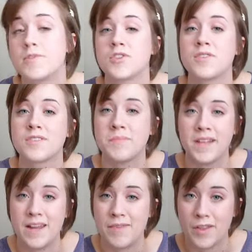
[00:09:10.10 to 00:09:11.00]
I'm sure there's
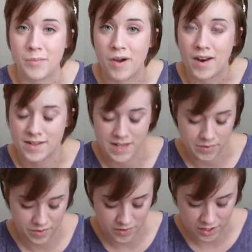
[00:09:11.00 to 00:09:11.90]
plenty of other products
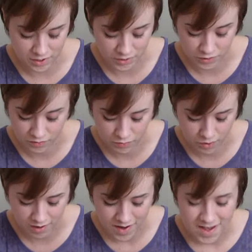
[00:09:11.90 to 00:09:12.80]
out there that you can look
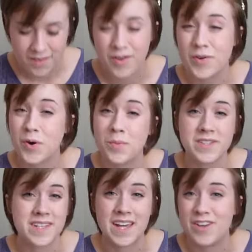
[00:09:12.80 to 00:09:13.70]
for. If you have normal
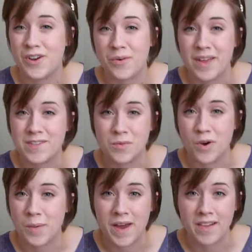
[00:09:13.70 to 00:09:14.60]
skin, you don't really have to
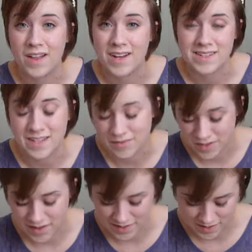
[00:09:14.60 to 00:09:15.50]
worry about a lot of stuff,
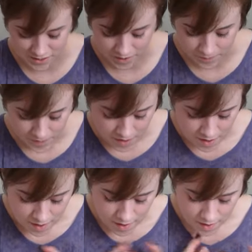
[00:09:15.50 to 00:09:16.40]
so that's good.
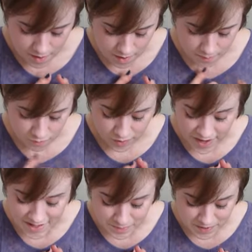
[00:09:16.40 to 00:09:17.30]
For an
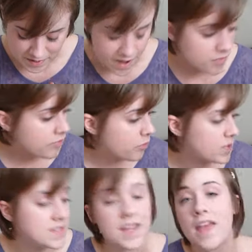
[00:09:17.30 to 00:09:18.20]
SPF,
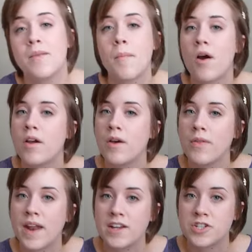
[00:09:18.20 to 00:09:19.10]
once again, the Mario
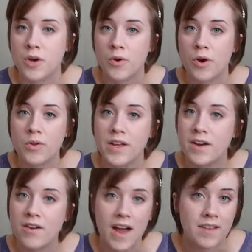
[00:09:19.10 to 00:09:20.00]
that I showed
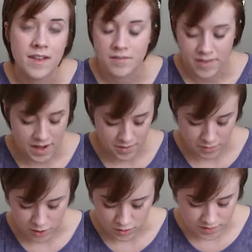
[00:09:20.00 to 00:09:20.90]
earlier, I love that. I've
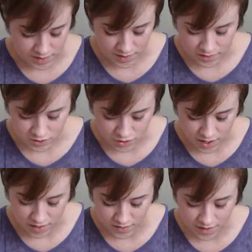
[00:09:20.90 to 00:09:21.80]
been using it. It's
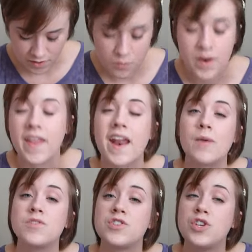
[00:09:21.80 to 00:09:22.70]
great. The other one that
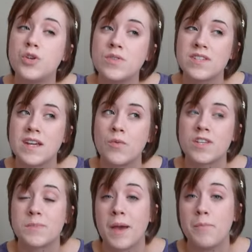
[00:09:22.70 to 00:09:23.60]
I was using
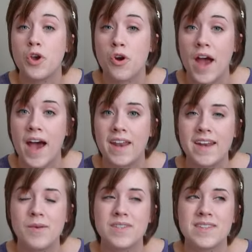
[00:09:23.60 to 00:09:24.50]
was by Murad,
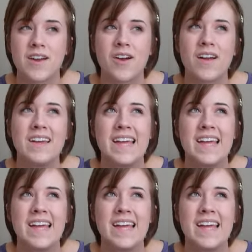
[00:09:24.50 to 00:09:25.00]
and it was their